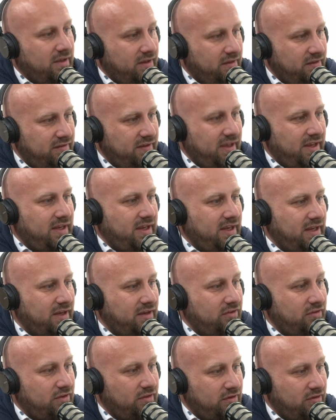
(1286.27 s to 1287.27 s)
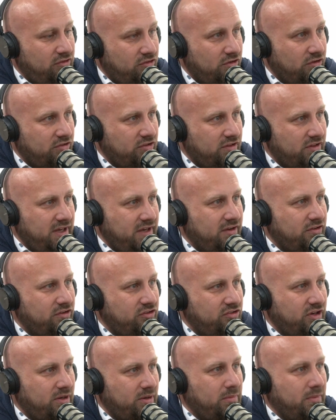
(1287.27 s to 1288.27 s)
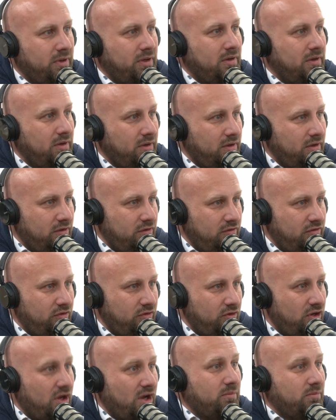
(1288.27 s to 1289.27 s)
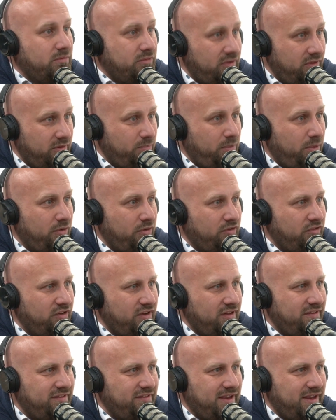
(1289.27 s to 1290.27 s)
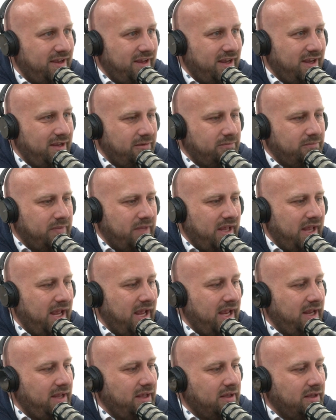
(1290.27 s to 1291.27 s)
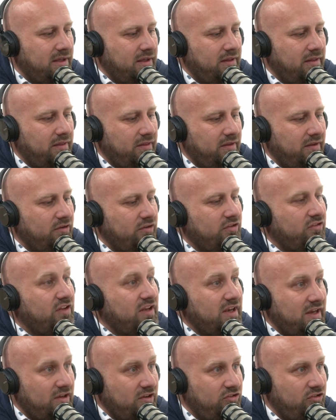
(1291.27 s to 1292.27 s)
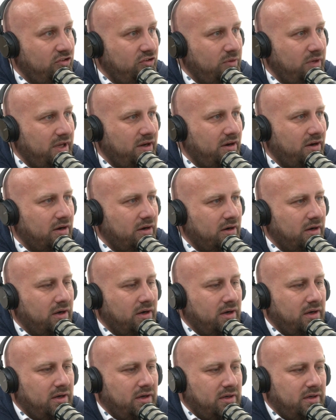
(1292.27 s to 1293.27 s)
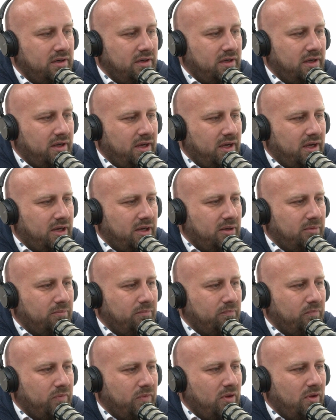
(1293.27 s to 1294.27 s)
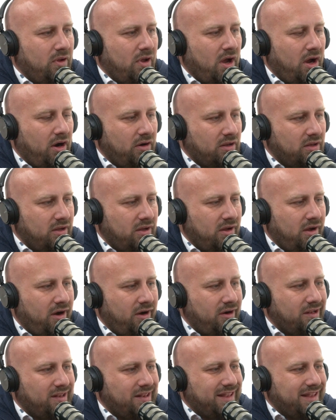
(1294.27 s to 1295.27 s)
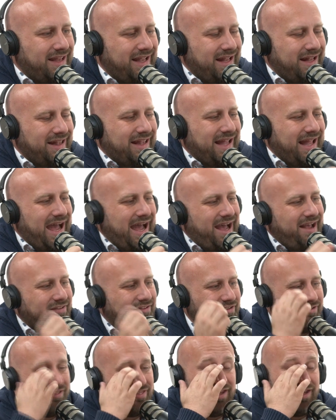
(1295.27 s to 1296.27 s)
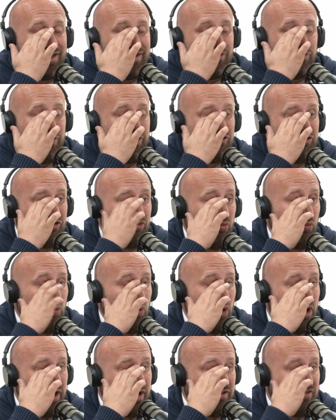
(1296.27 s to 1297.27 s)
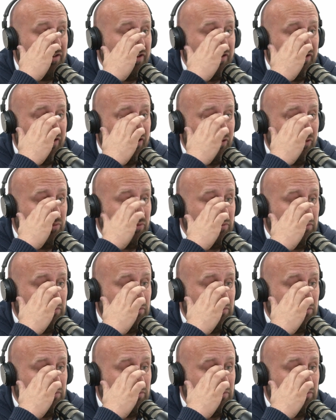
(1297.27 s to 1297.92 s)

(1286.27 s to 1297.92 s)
taking it to the church leadership mm-hmm. to come to the person and say, "Hey, there's an issue here." Um, our our l- last thing that we should want to do